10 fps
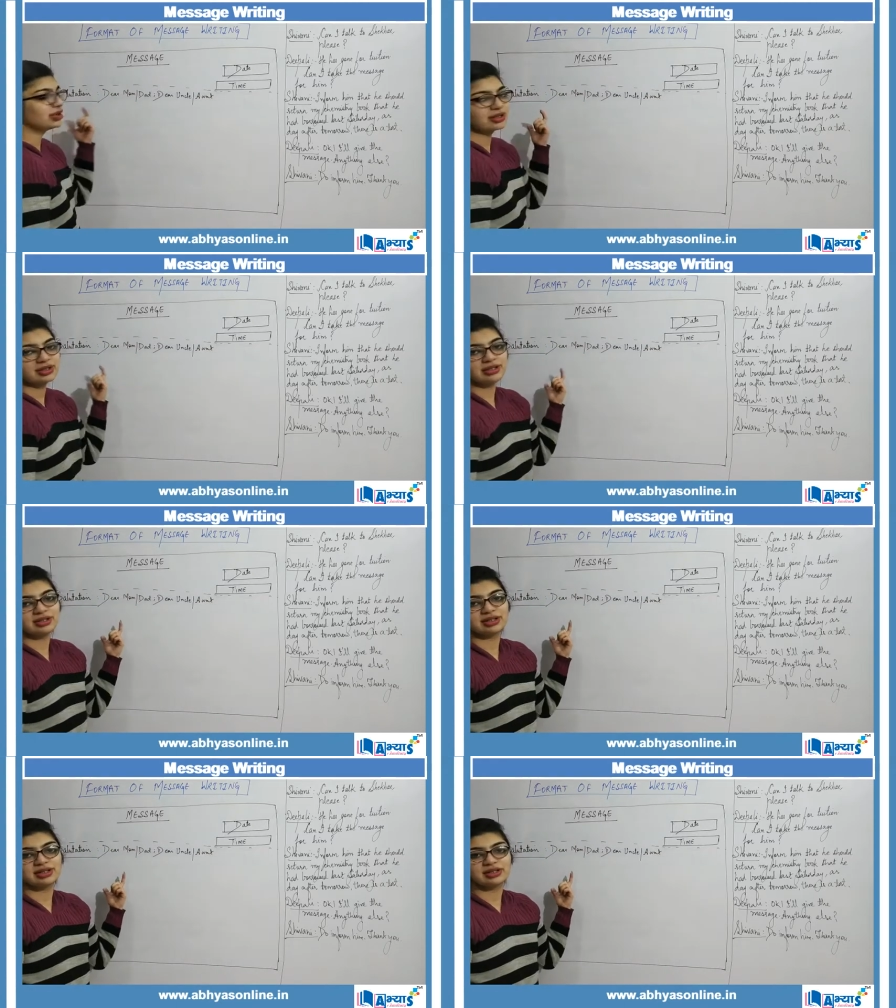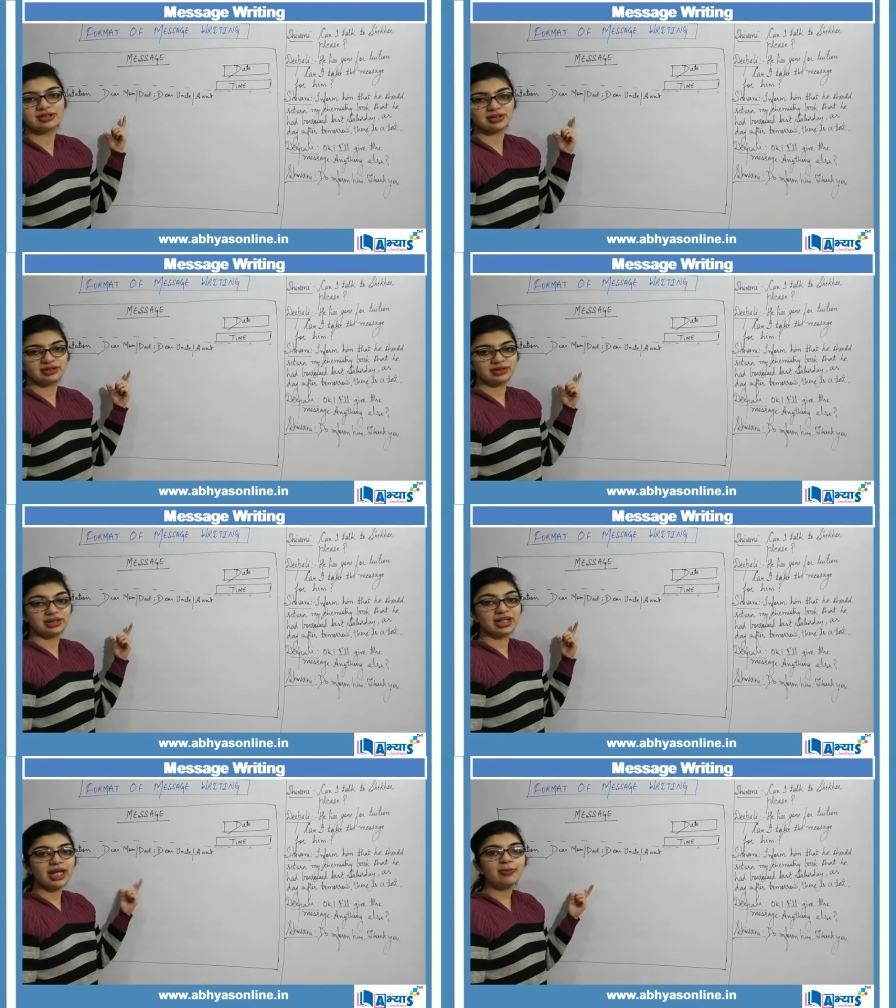the
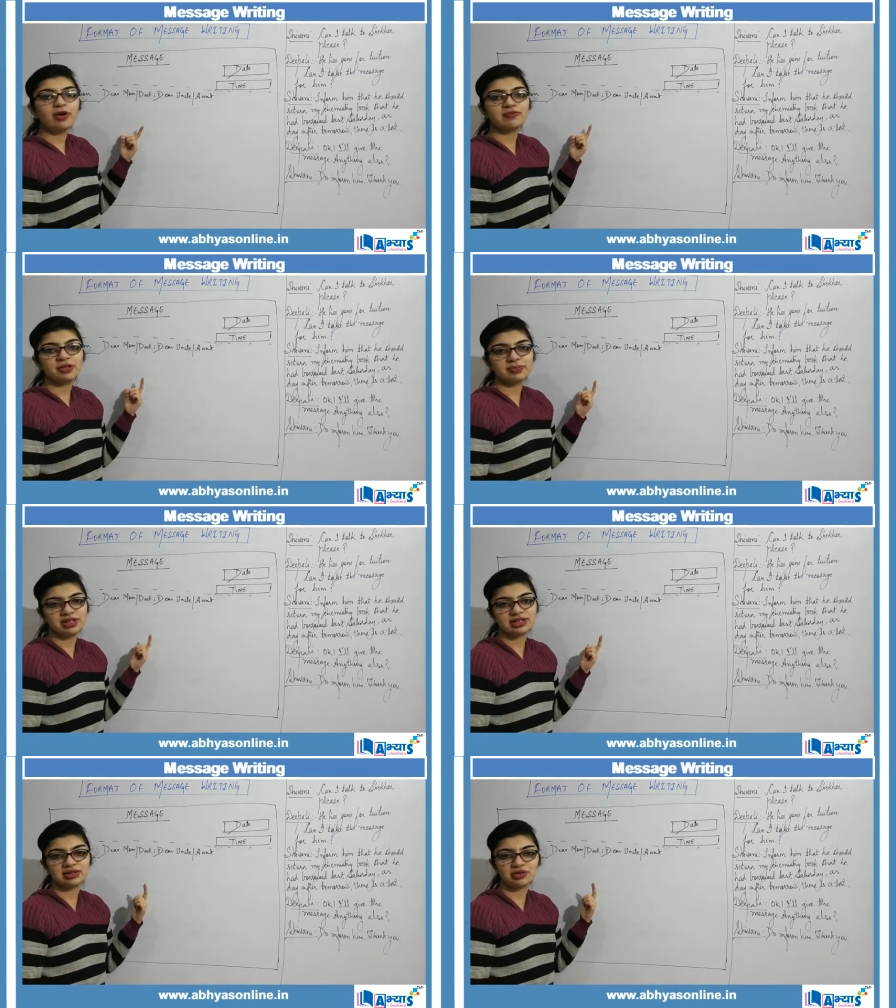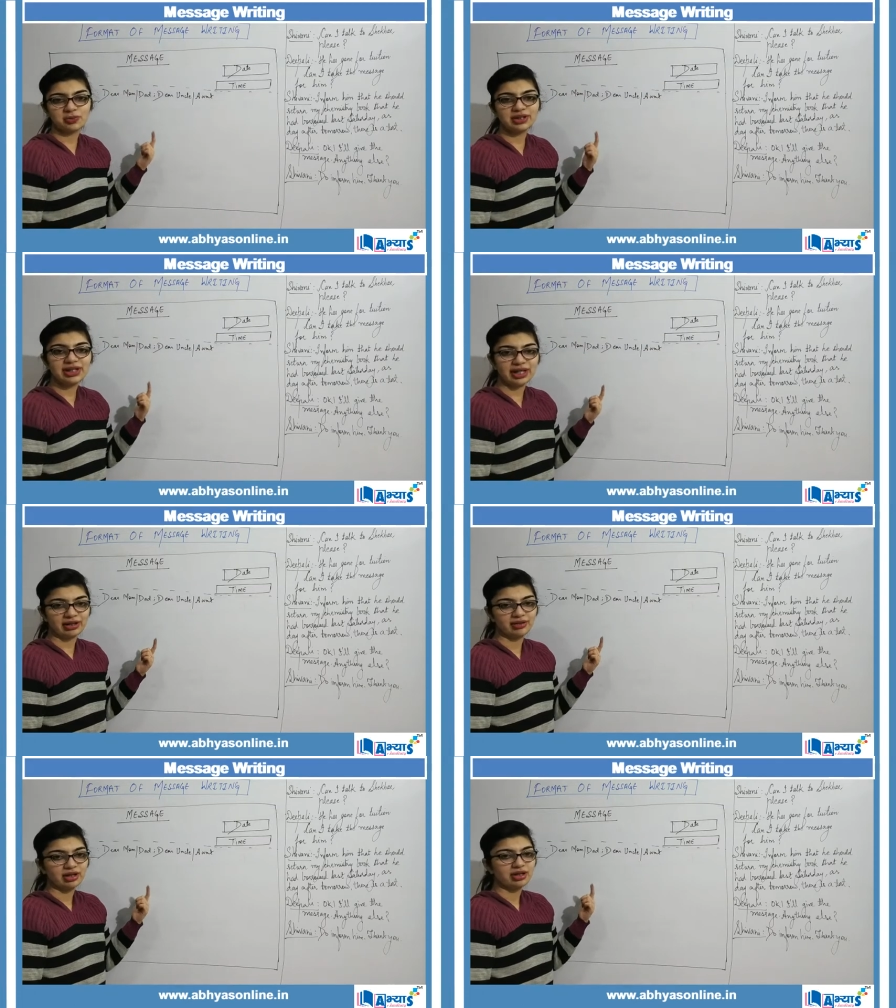name of the person over
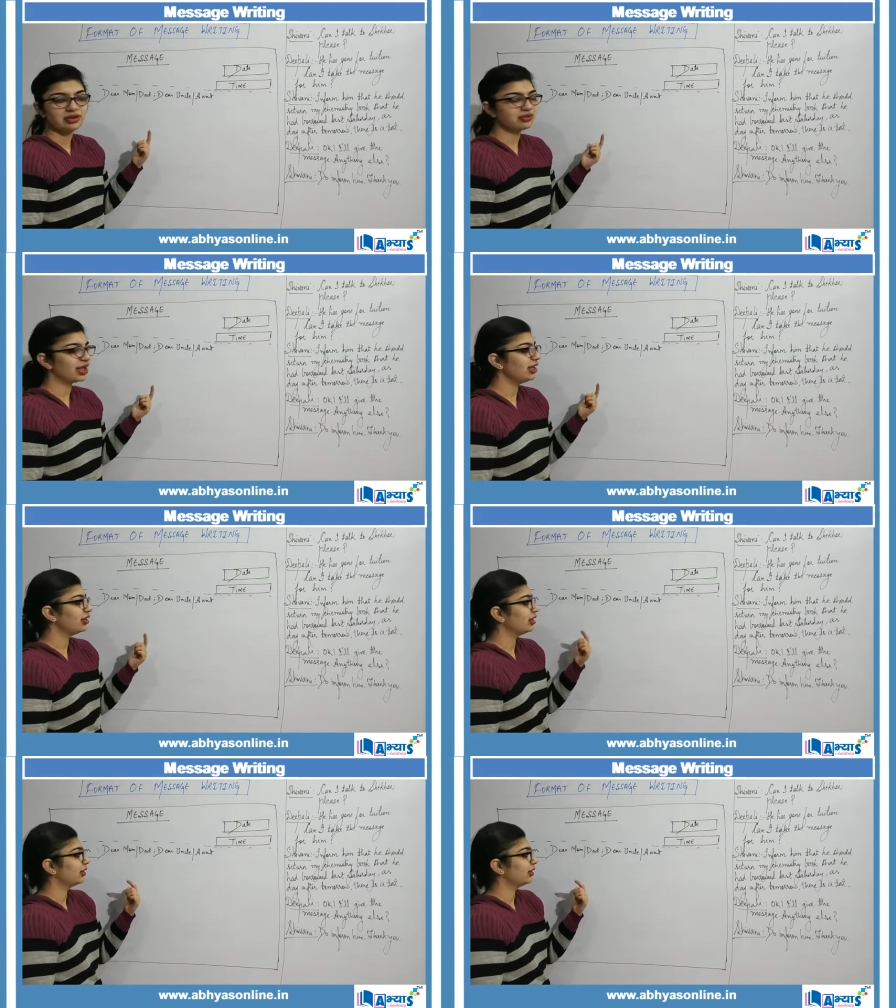there, right?